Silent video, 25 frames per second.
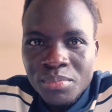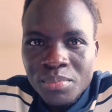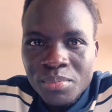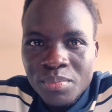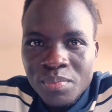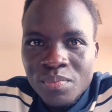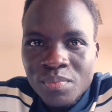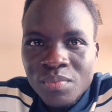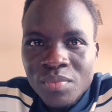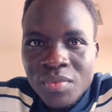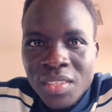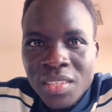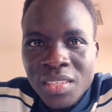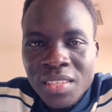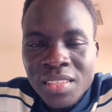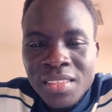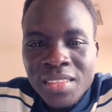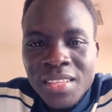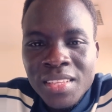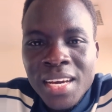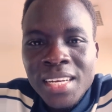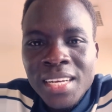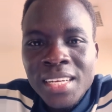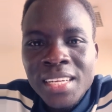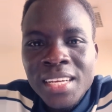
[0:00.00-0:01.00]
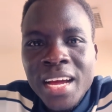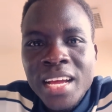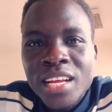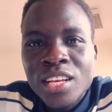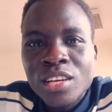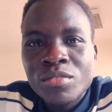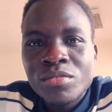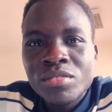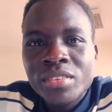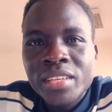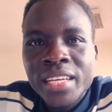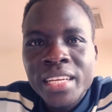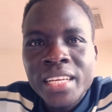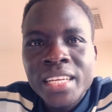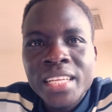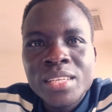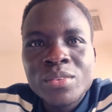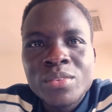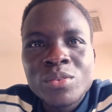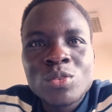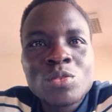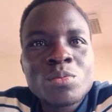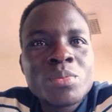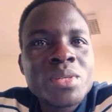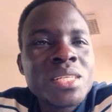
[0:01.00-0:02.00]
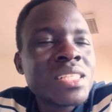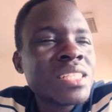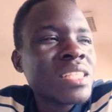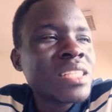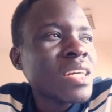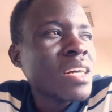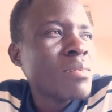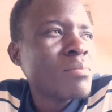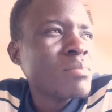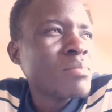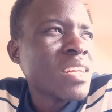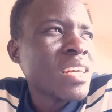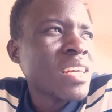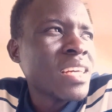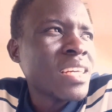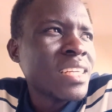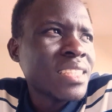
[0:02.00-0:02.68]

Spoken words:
That kind of dealing will be termed as